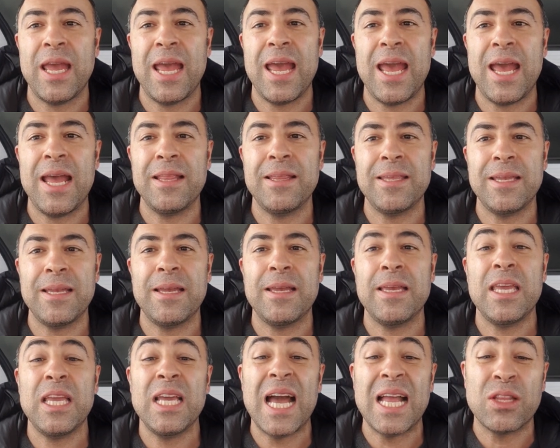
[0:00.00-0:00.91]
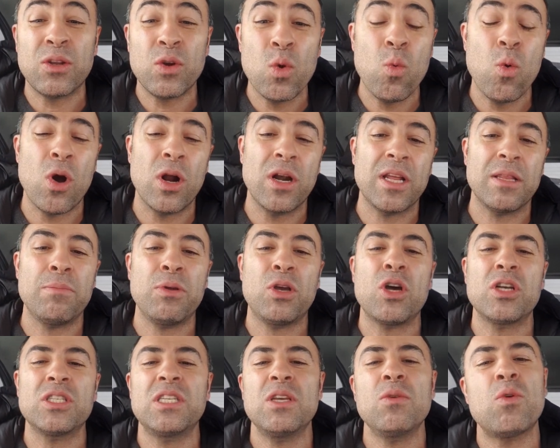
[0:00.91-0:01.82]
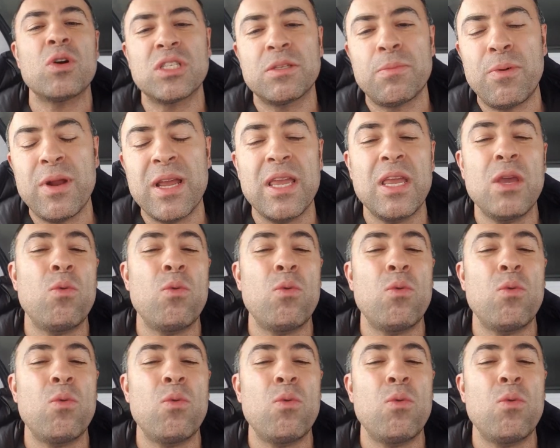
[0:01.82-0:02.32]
and he got rewarded because he was brave.